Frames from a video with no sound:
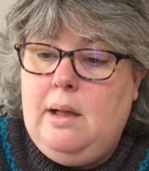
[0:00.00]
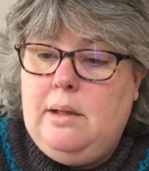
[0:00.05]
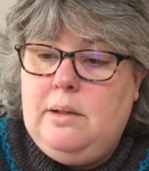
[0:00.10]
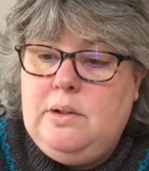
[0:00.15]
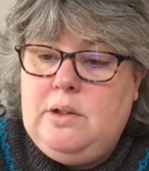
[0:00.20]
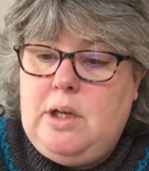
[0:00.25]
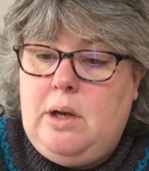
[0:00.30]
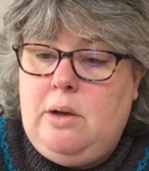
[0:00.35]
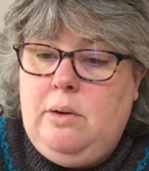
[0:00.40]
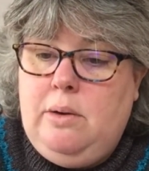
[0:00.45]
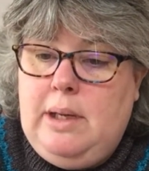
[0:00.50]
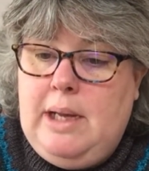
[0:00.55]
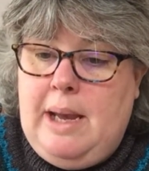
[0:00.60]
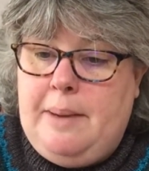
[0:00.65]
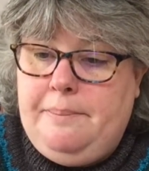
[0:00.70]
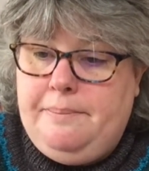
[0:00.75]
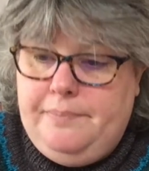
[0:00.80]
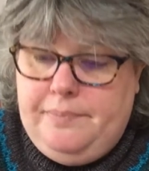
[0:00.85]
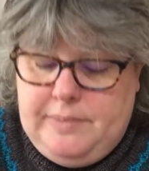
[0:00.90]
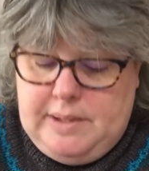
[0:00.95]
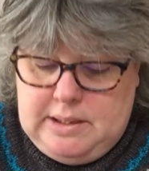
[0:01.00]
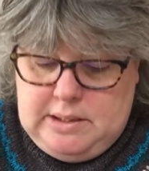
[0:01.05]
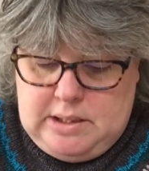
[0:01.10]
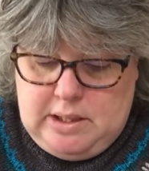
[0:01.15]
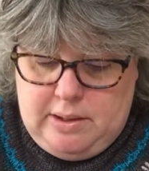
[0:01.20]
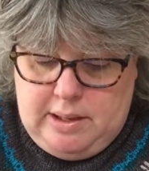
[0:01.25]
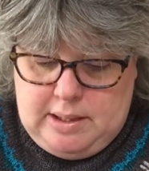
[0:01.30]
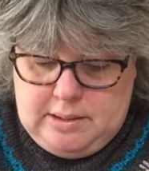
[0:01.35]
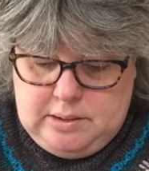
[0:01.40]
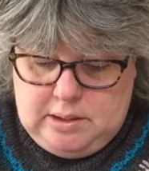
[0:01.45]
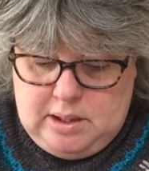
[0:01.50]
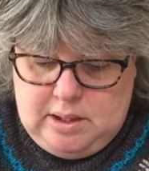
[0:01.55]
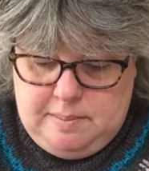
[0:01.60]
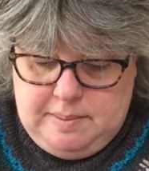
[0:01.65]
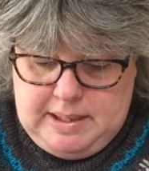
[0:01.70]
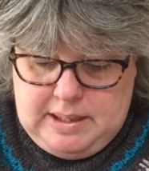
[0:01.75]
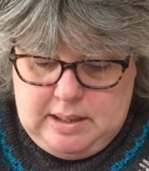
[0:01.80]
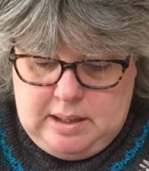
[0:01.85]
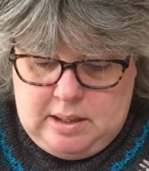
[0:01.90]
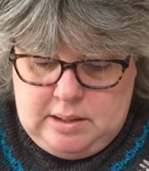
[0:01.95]
So yeah, so that's going to
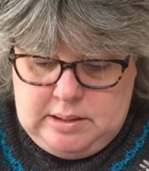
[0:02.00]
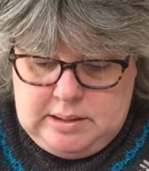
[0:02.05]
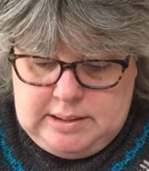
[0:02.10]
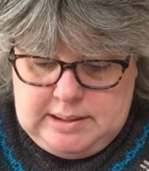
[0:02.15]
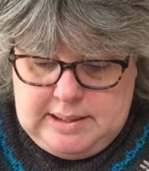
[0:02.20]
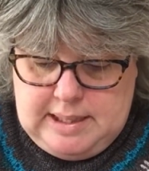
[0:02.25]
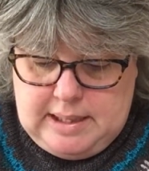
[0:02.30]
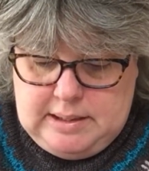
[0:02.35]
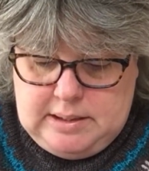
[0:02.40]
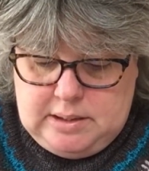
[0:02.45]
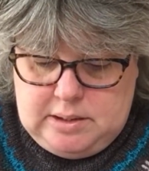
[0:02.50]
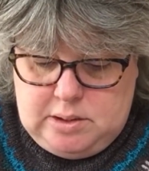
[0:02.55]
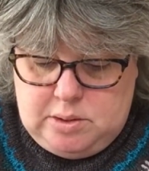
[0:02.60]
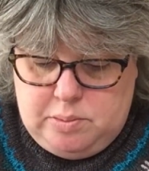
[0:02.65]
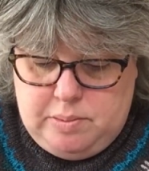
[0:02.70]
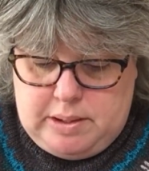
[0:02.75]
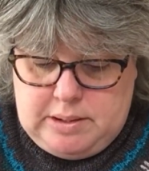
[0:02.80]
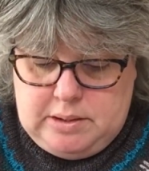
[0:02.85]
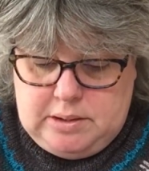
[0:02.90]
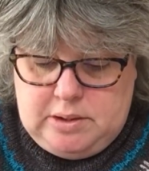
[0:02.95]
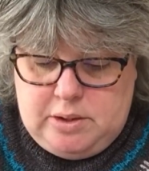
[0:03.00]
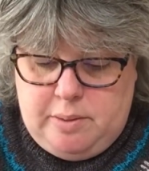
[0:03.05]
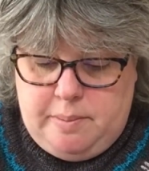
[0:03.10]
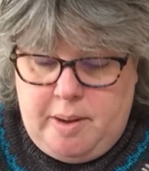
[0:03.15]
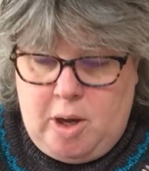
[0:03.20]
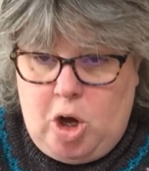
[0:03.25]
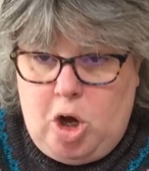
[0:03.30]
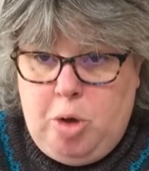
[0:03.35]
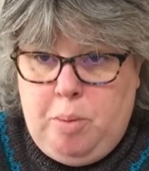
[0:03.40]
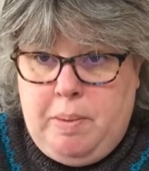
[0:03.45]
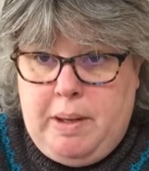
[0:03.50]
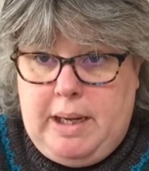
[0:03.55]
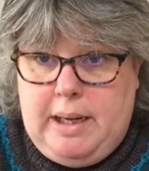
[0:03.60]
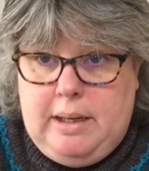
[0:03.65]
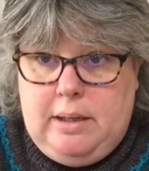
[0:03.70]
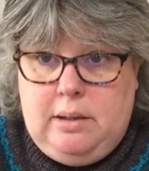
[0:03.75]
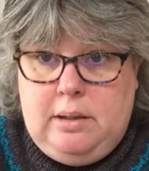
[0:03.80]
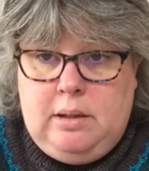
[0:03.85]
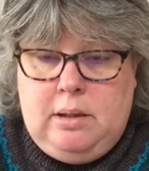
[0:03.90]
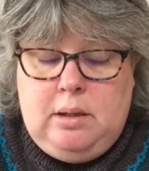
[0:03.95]
be the Understated sweater. So I'm
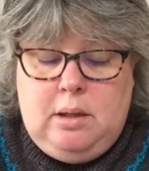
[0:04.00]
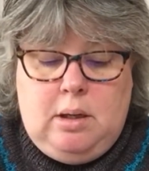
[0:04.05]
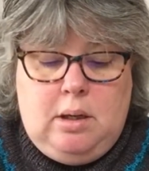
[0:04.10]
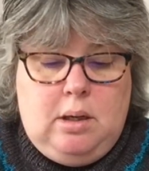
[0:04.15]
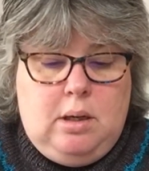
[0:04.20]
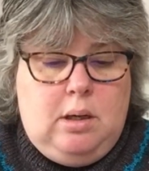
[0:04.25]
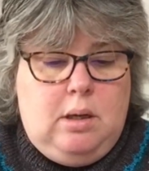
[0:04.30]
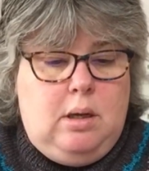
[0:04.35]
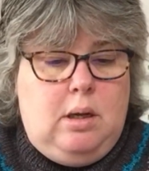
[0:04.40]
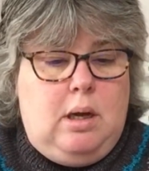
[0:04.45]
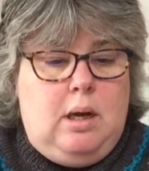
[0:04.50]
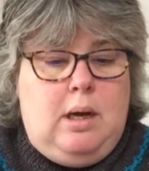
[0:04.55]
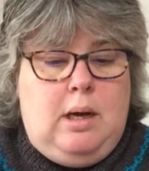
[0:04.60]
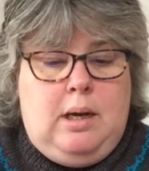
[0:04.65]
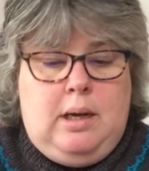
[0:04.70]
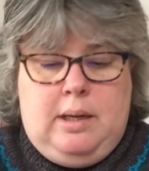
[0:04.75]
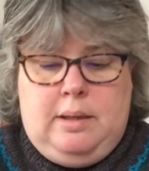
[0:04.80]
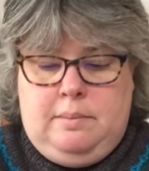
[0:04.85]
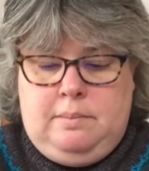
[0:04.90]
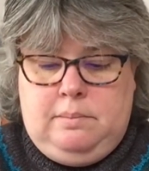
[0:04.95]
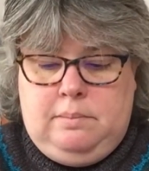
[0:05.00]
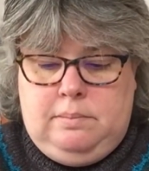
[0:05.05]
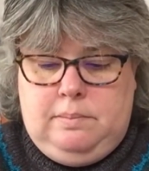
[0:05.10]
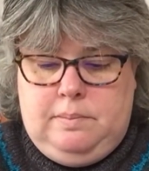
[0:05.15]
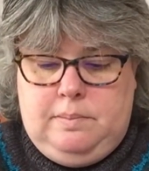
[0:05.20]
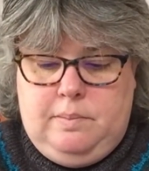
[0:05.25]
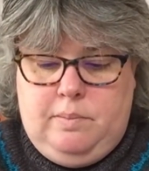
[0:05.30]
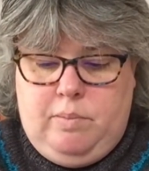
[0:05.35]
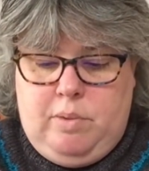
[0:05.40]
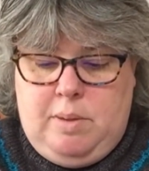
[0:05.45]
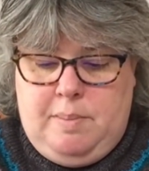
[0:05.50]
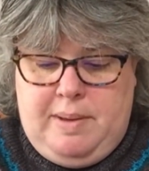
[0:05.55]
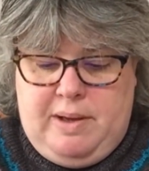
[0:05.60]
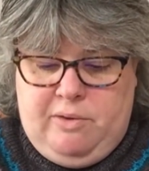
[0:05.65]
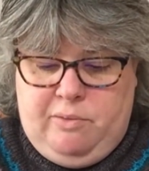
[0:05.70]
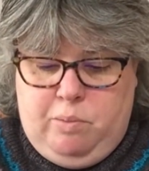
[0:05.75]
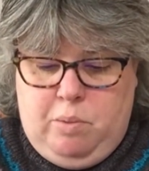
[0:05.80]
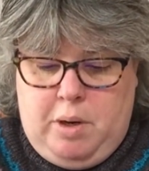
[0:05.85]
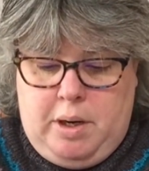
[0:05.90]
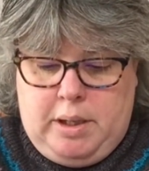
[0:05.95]
hoping, with a bit
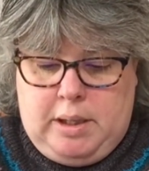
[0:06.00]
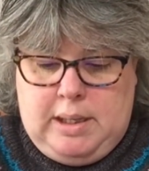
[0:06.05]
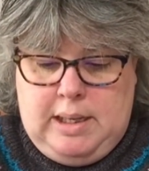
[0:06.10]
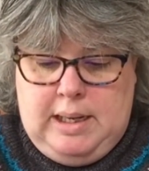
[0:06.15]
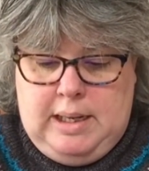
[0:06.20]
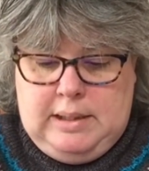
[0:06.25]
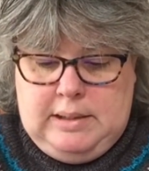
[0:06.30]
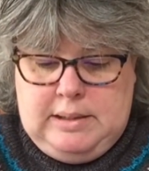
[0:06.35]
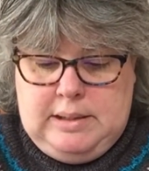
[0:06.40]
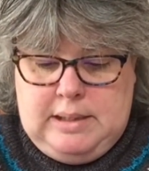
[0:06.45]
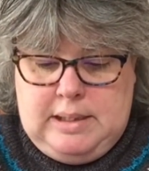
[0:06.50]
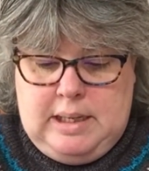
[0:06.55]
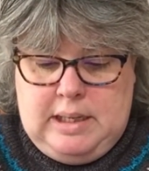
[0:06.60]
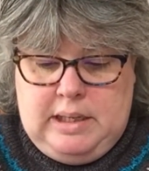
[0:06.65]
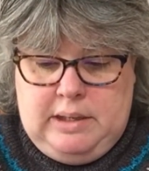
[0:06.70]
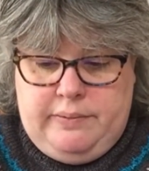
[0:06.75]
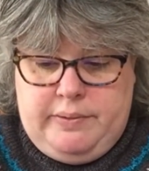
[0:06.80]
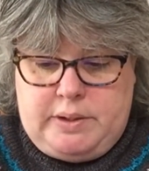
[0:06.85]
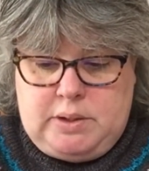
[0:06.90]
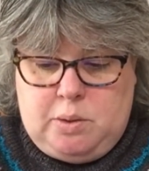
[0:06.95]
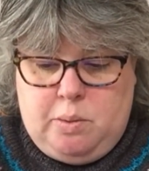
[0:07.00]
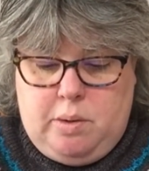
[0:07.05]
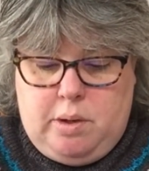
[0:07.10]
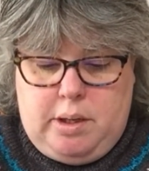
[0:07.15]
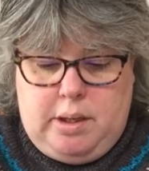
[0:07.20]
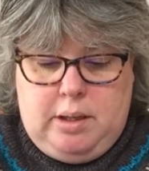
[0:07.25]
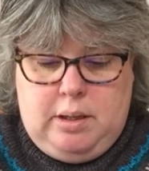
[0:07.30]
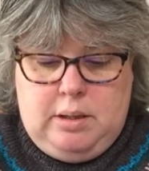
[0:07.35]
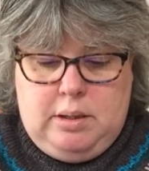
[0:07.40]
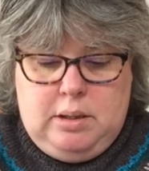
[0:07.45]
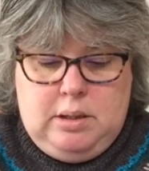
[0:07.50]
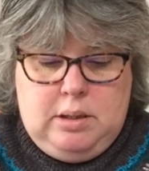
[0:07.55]
of work knitting today, if it's quiet,